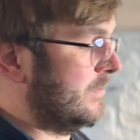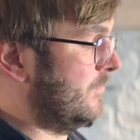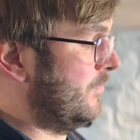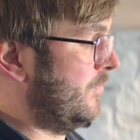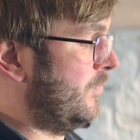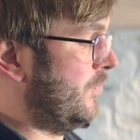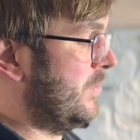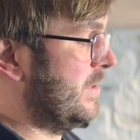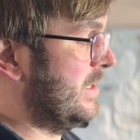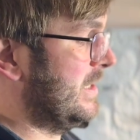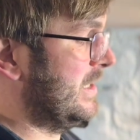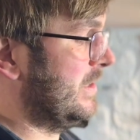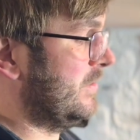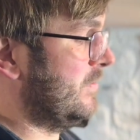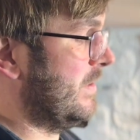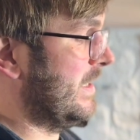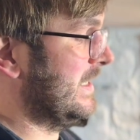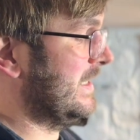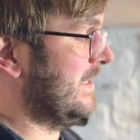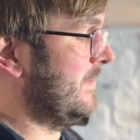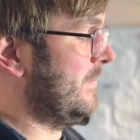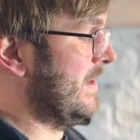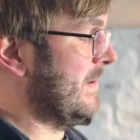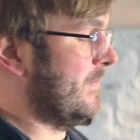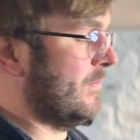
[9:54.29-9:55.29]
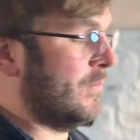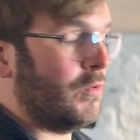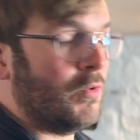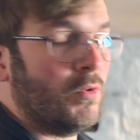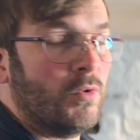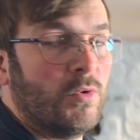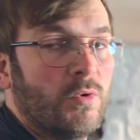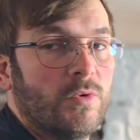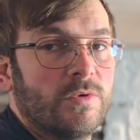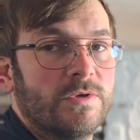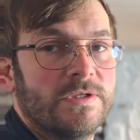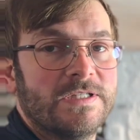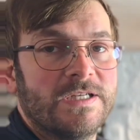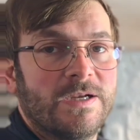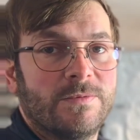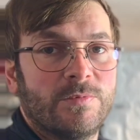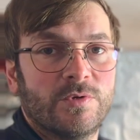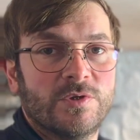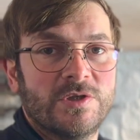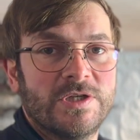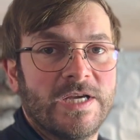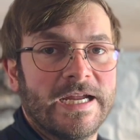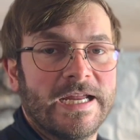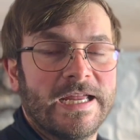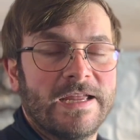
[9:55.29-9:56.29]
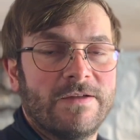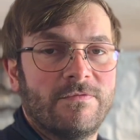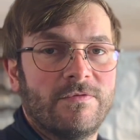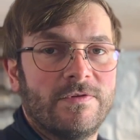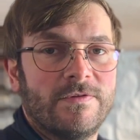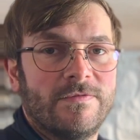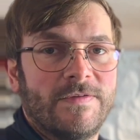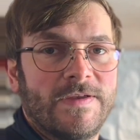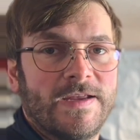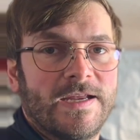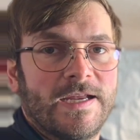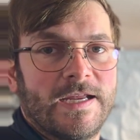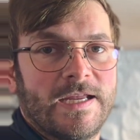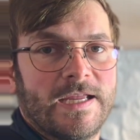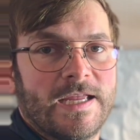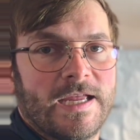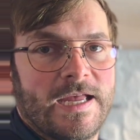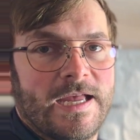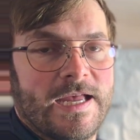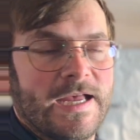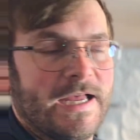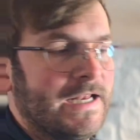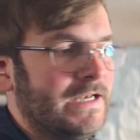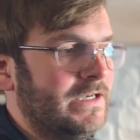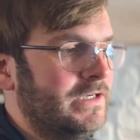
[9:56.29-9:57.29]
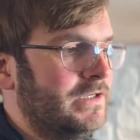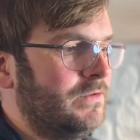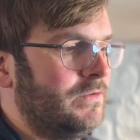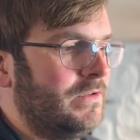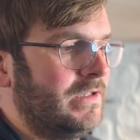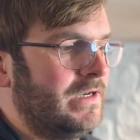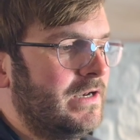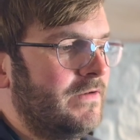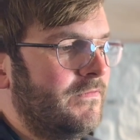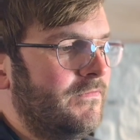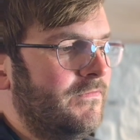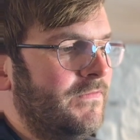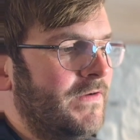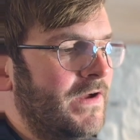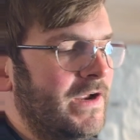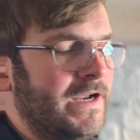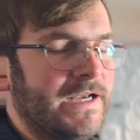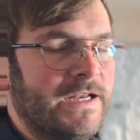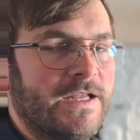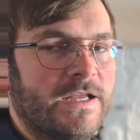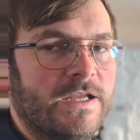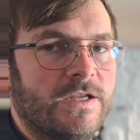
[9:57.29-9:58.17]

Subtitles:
pre-stress a bit more, double check everything, and do the finer